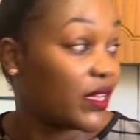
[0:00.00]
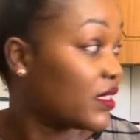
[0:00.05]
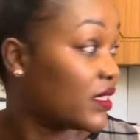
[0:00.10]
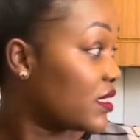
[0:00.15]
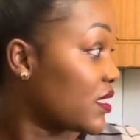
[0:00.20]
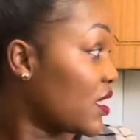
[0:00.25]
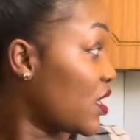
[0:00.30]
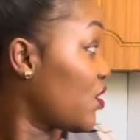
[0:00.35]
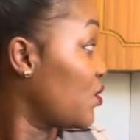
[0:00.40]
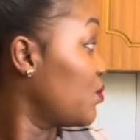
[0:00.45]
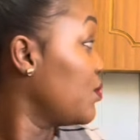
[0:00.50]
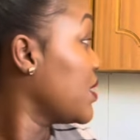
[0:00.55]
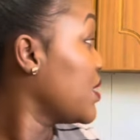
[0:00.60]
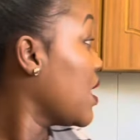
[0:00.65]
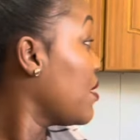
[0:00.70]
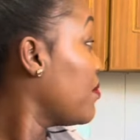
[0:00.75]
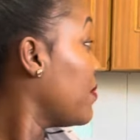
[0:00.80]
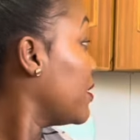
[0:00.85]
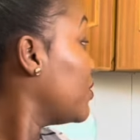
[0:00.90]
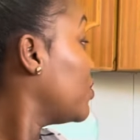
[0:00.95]
it's now
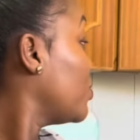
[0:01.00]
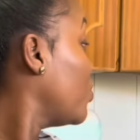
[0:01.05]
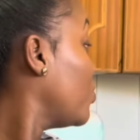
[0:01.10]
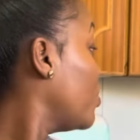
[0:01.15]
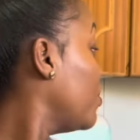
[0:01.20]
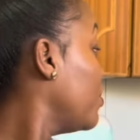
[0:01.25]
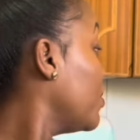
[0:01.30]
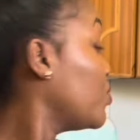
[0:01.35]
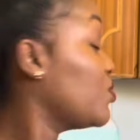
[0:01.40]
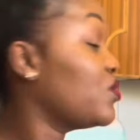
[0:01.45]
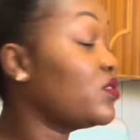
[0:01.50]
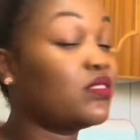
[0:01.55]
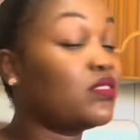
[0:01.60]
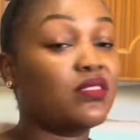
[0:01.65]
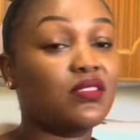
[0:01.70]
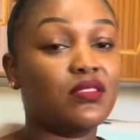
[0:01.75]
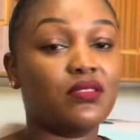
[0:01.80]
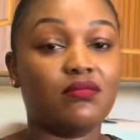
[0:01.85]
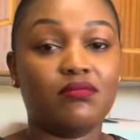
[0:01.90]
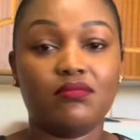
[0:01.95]
become a toy
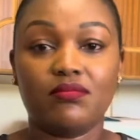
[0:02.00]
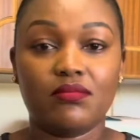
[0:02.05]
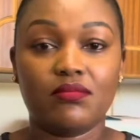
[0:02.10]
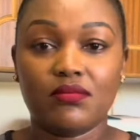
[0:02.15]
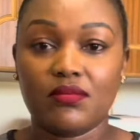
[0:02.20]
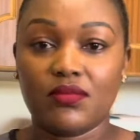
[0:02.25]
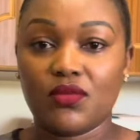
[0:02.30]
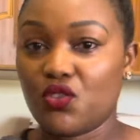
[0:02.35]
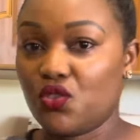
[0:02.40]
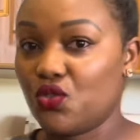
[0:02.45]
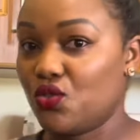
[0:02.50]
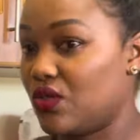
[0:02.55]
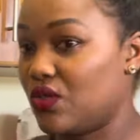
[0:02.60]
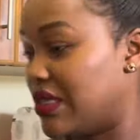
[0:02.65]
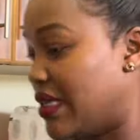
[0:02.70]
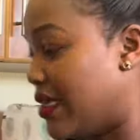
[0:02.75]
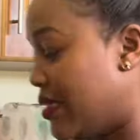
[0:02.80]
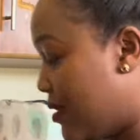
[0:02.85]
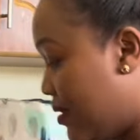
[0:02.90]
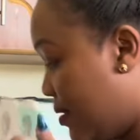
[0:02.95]
because it's
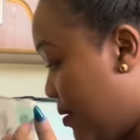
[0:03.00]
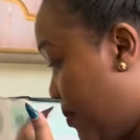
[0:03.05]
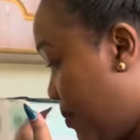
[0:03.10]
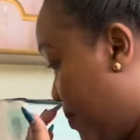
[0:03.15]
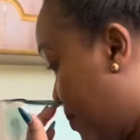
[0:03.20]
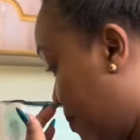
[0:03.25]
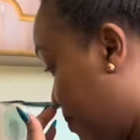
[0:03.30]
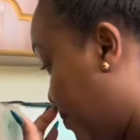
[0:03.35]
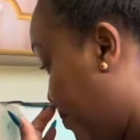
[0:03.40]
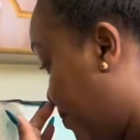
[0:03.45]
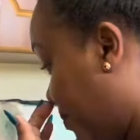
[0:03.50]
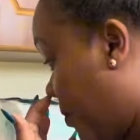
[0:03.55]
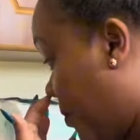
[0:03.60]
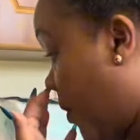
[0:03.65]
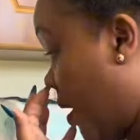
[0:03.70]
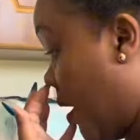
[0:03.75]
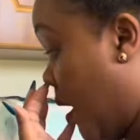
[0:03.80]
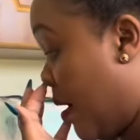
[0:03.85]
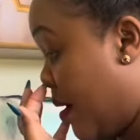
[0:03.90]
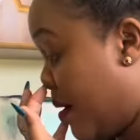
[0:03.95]
useless
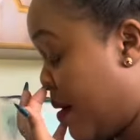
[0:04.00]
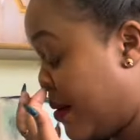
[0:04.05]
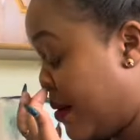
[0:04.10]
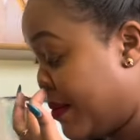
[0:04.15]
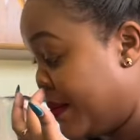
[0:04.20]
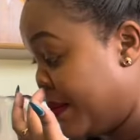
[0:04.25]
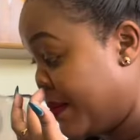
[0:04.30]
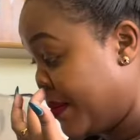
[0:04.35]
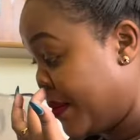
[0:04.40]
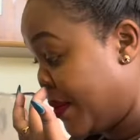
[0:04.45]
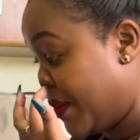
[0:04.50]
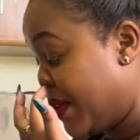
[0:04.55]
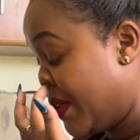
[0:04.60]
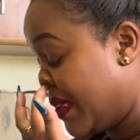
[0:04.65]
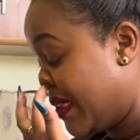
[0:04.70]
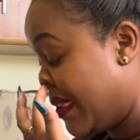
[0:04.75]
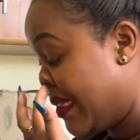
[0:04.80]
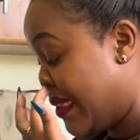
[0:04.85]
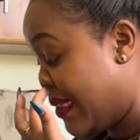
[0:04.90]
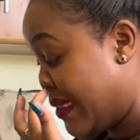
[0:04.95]
uh,
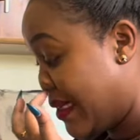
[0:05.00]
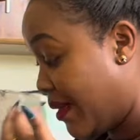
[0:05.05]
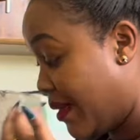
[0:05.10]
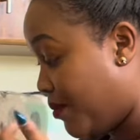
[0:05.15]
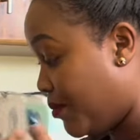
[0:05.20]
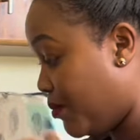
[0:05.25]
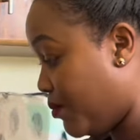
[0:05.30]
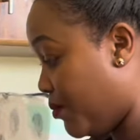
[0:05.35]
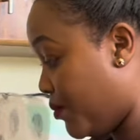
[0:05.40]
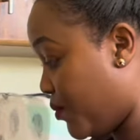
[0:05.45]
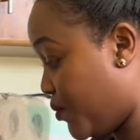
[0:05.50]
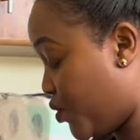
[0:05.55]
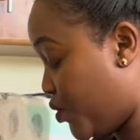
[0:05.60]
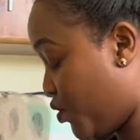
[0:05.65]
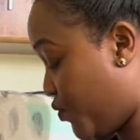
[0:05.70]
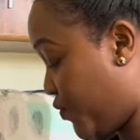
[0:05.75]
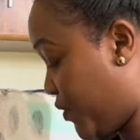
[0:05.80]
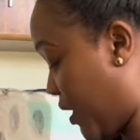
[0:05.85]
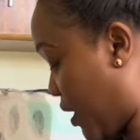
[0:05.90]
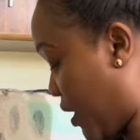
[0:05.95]
got some soft